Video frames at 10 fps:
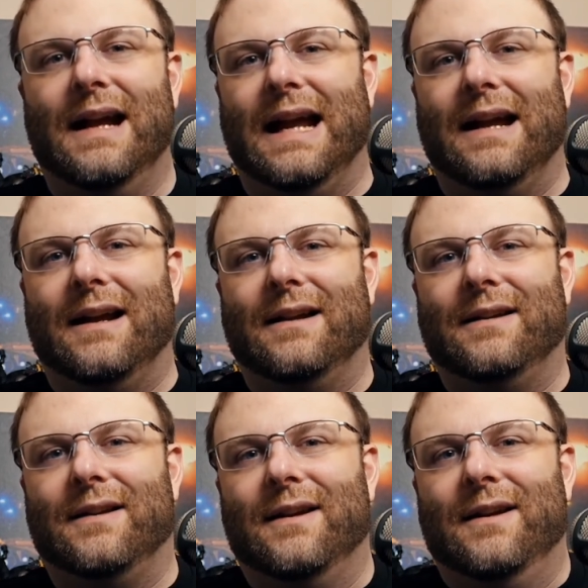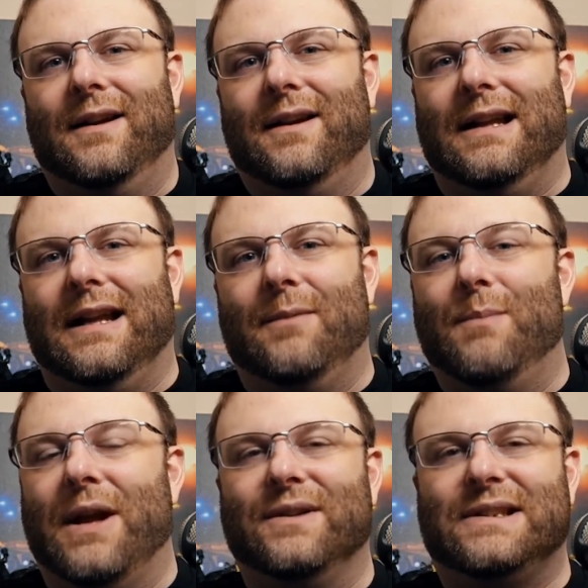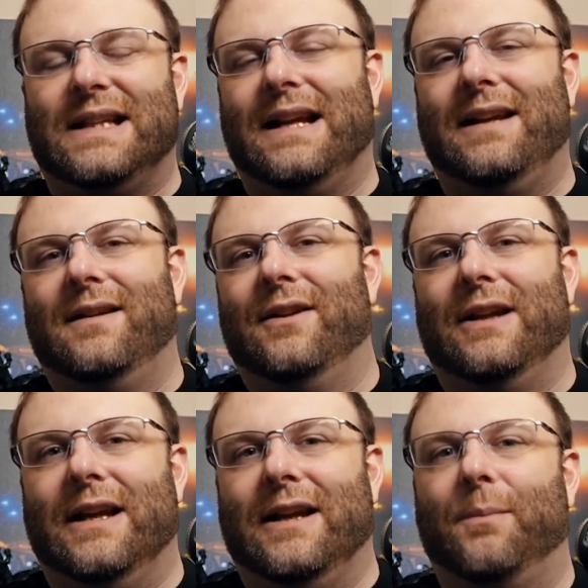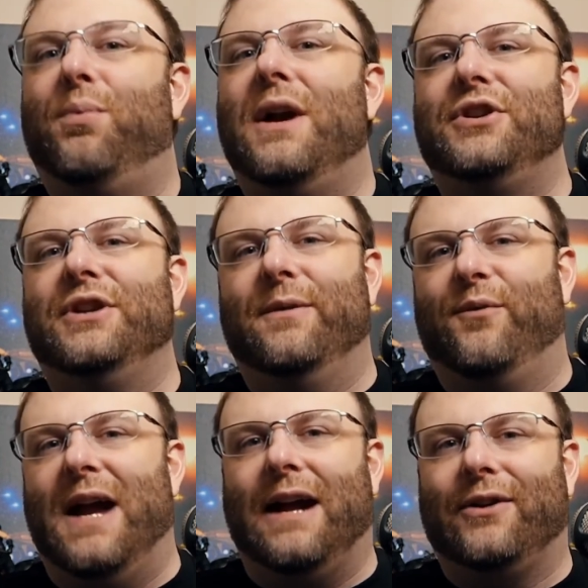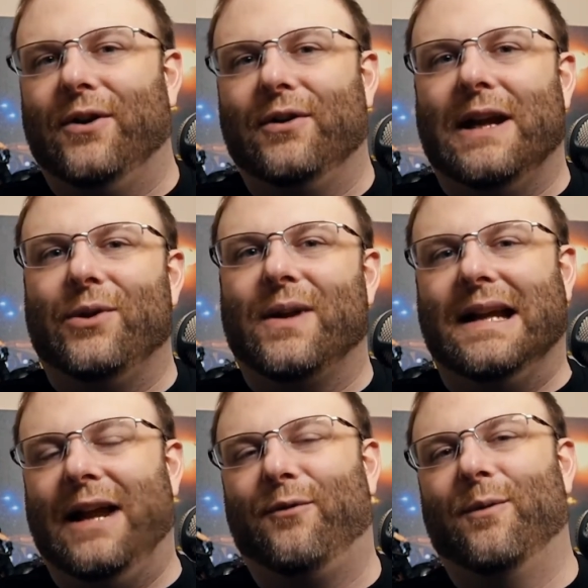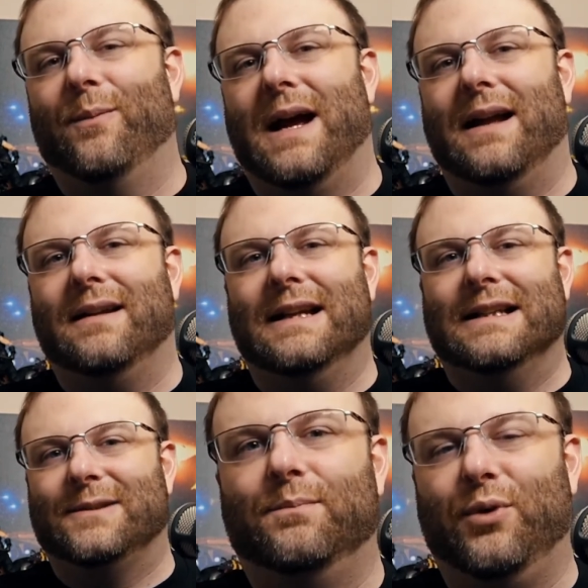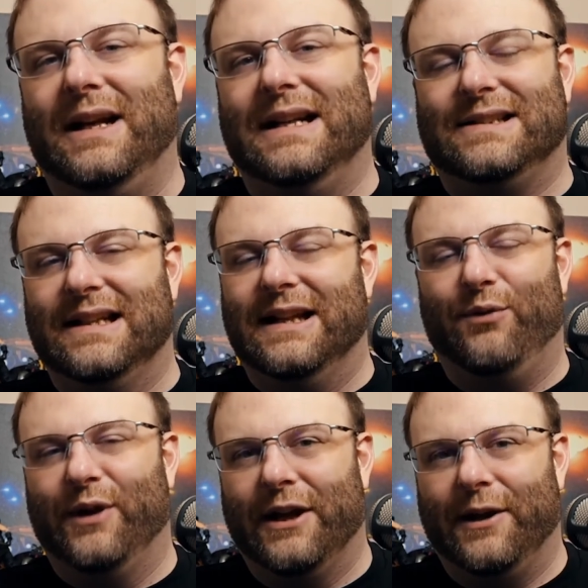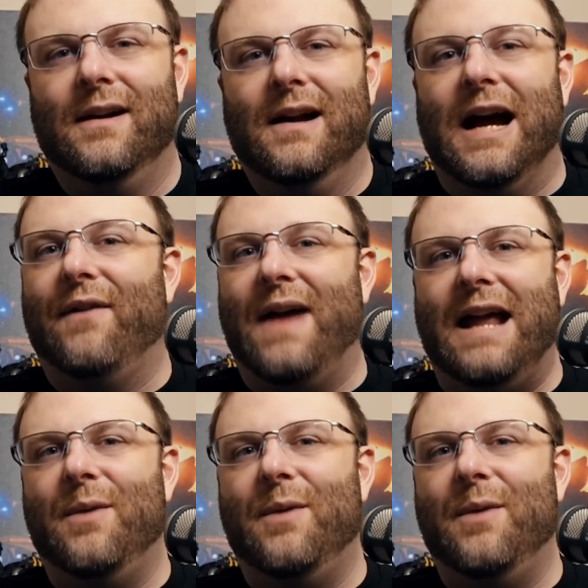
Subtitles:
And the mental state, the depression factor that you can get from that is pretty significant. I've had it